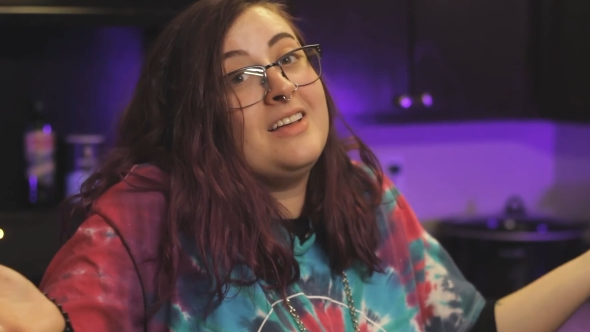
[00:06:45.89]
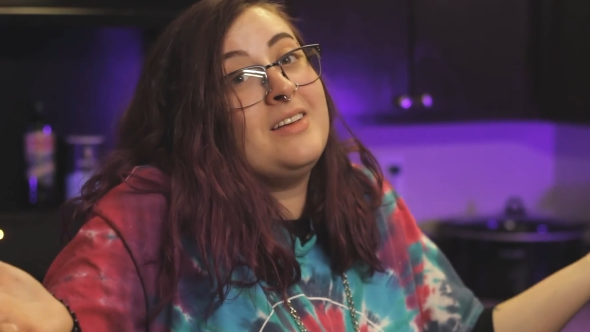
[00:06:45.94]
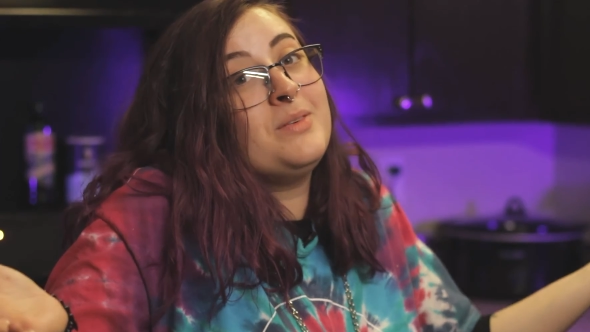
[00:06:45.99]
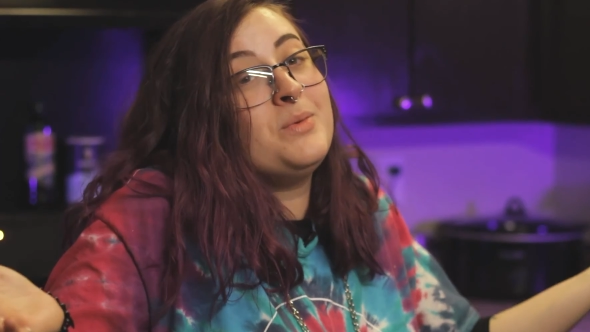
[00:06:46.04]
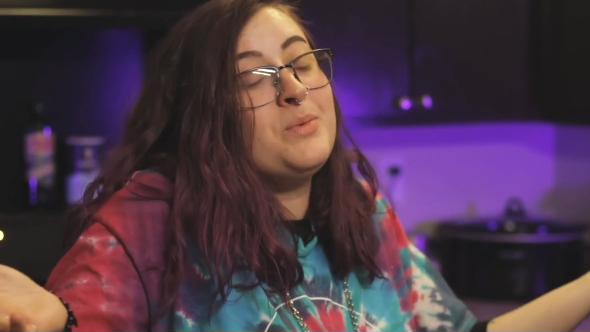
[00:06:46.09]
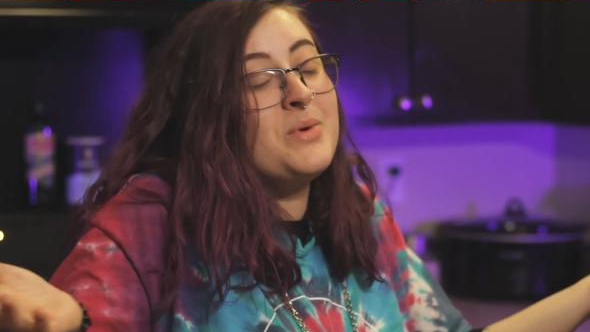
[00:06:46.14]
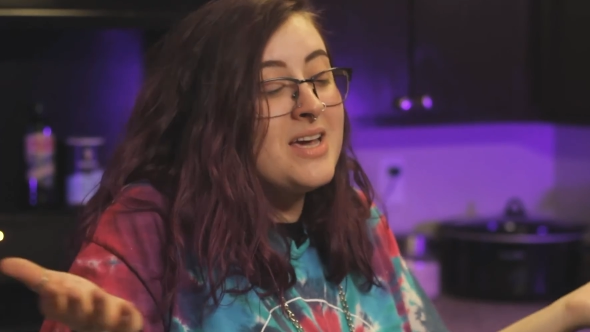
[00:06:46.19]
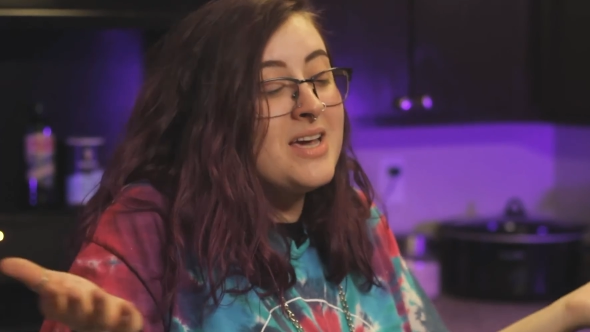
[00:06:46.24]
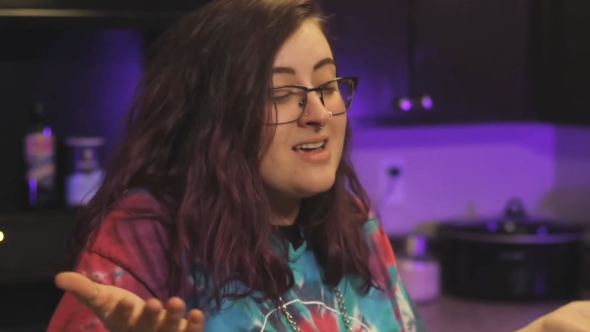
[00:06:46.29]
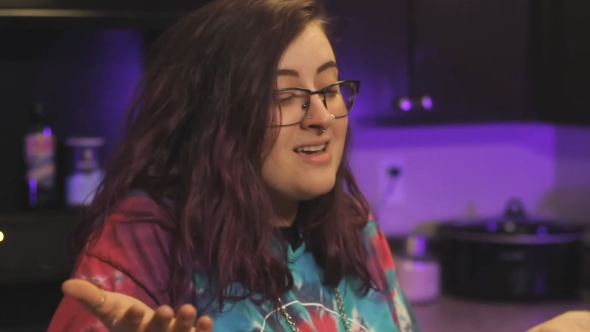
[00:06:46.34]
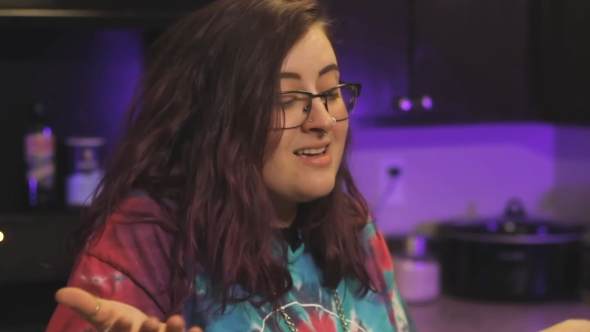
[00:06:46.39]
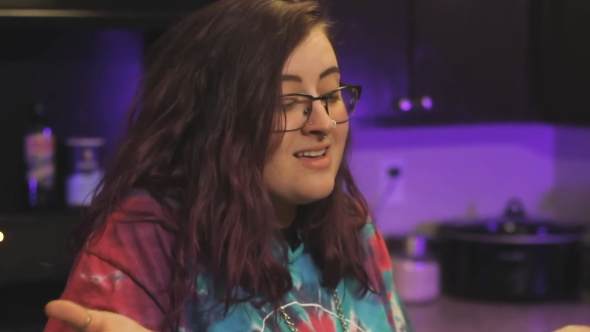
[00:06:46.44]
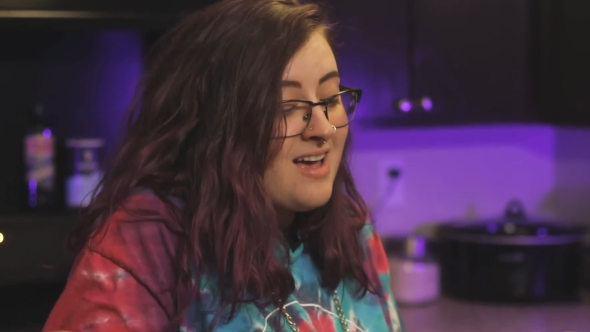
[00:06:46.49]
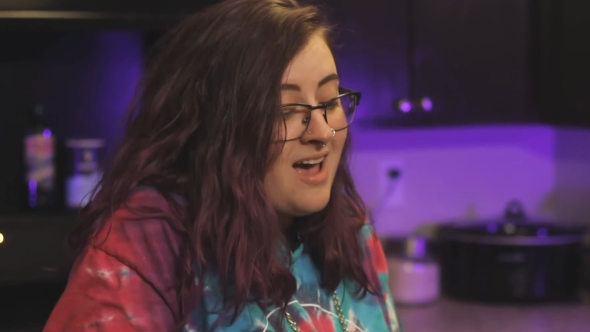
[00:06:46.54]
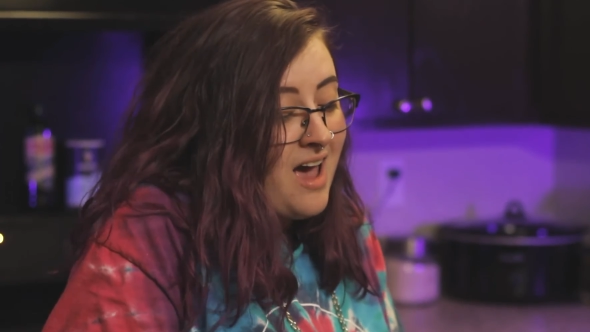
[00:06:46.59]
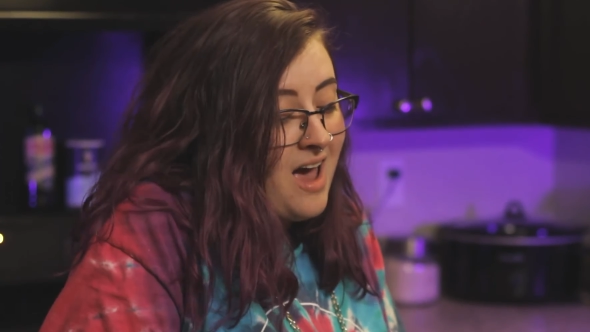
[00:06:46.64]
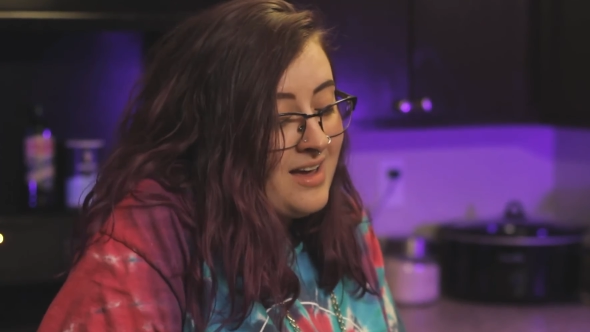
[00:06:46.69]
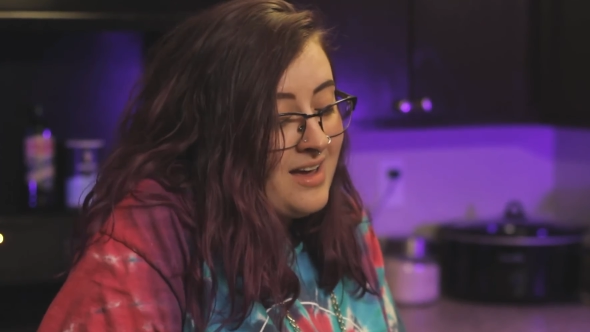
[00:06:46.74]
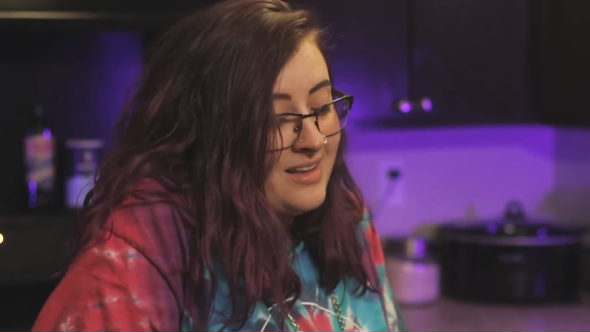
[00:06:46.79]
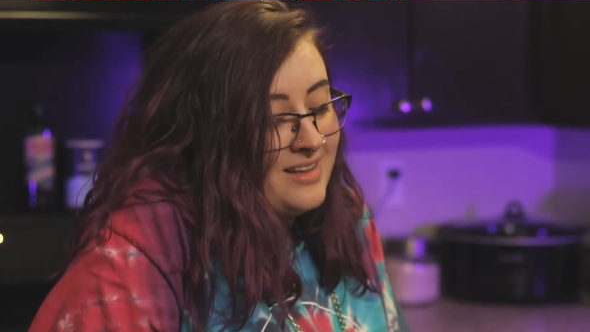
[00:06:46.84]

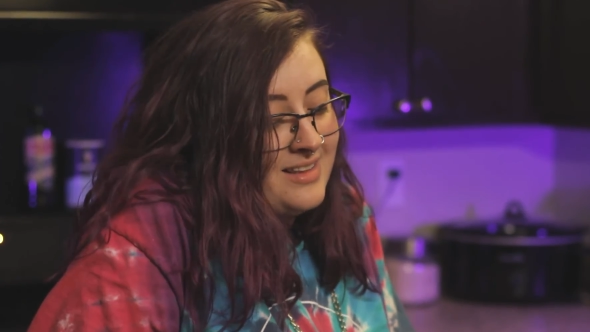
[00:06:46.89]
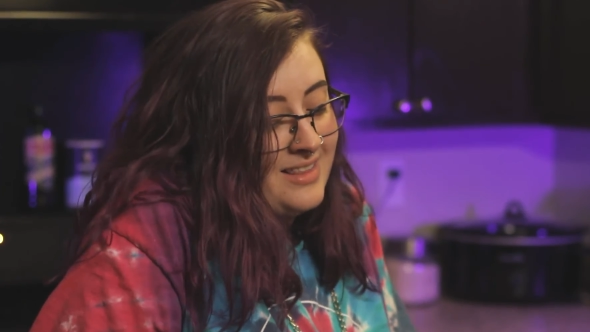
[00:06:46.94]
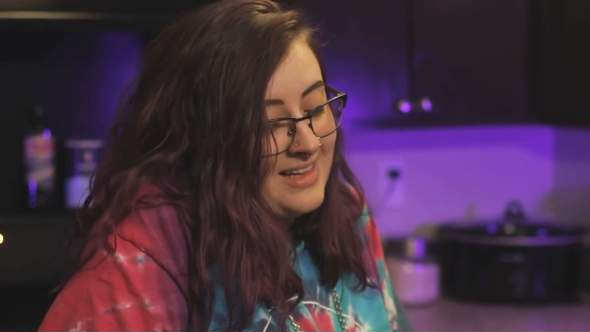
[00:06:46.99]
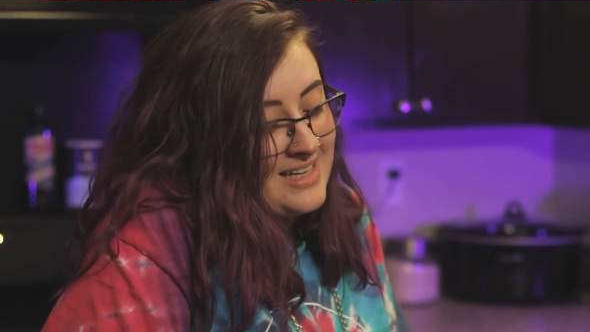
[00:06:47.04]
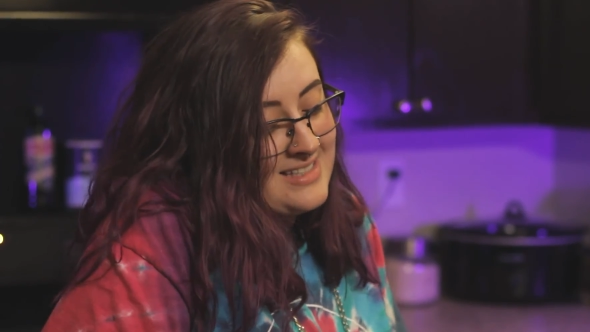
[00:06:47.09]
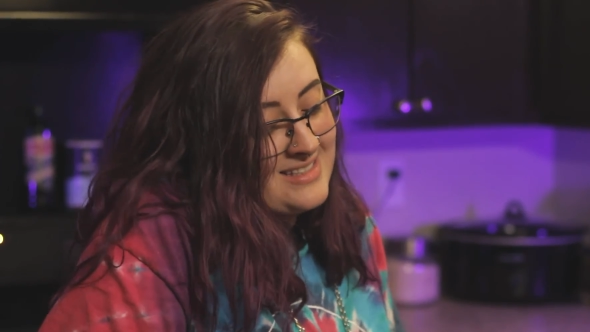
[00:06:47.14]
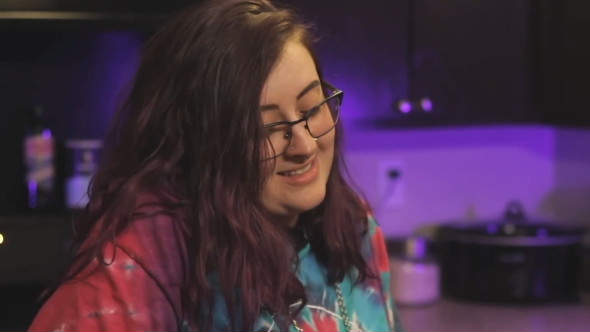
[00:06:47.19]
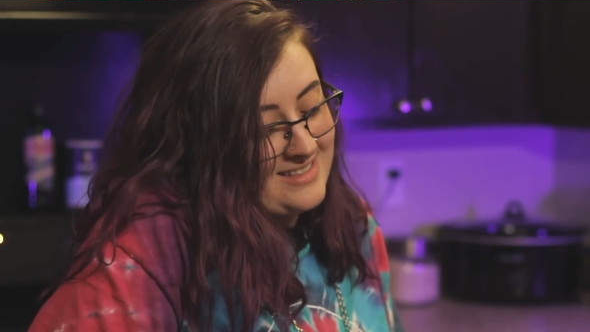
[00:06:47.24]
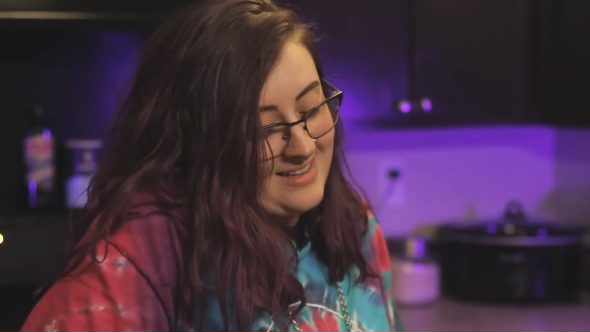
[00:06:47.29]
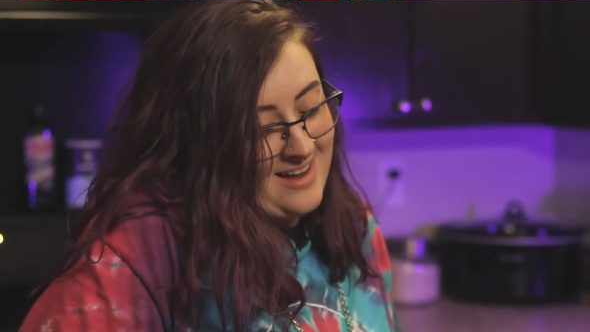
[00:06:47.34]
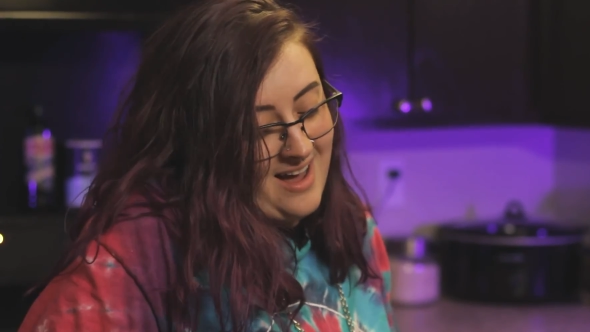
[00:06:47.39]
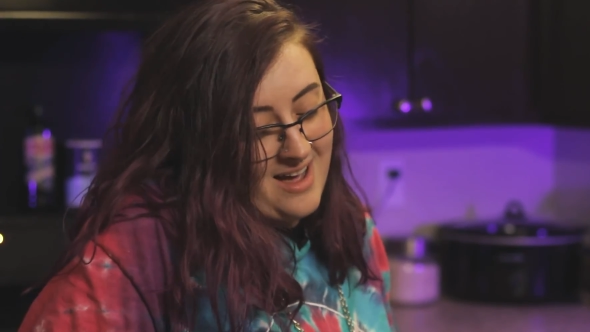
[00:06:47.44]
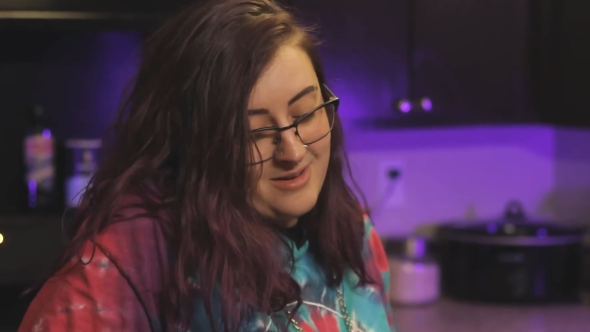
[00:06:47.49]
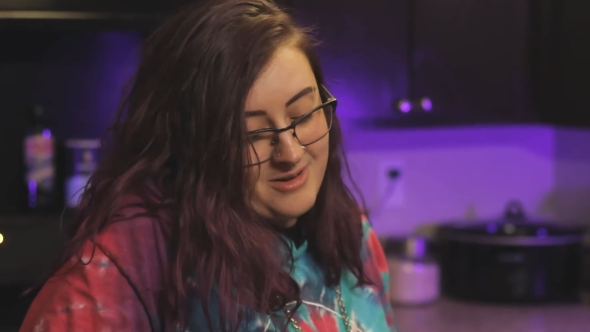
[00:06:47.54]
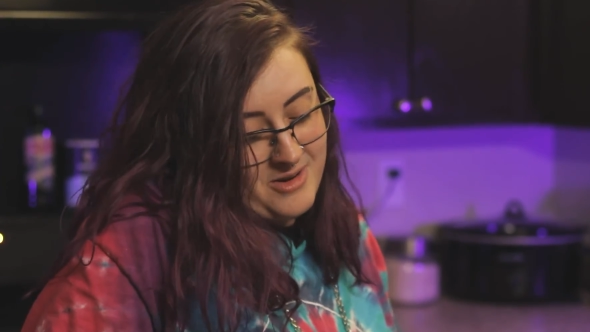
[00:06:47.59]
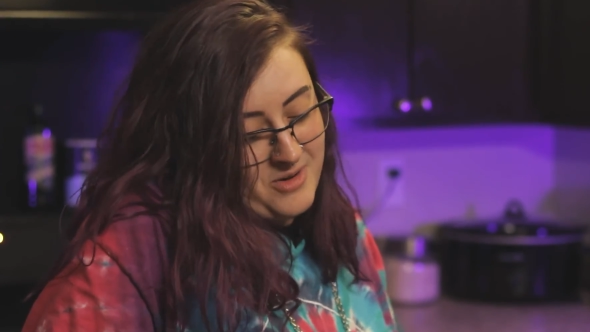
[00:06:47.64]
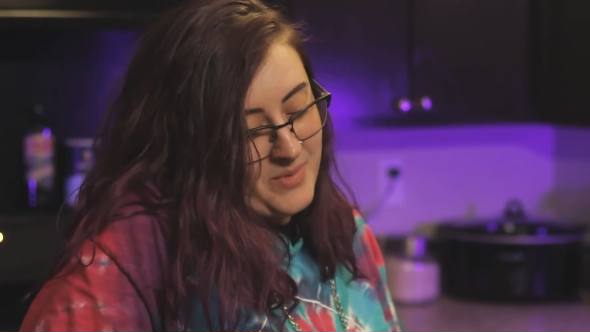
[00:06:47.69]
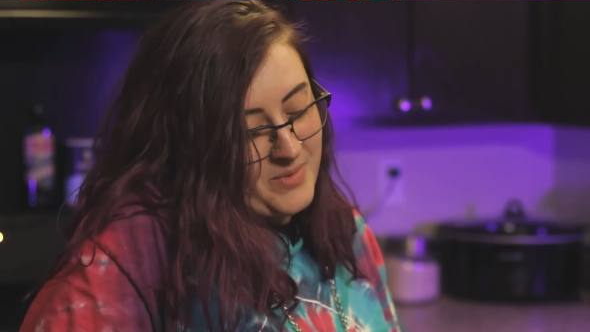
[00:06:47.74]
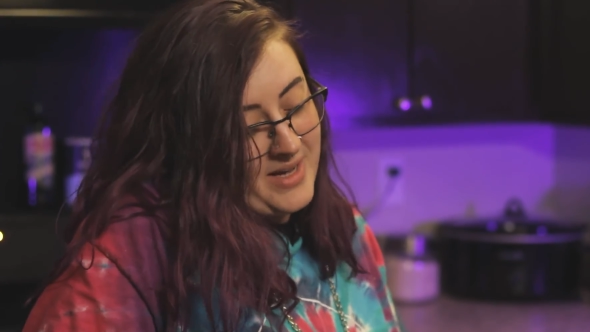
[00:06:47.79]
I don't know.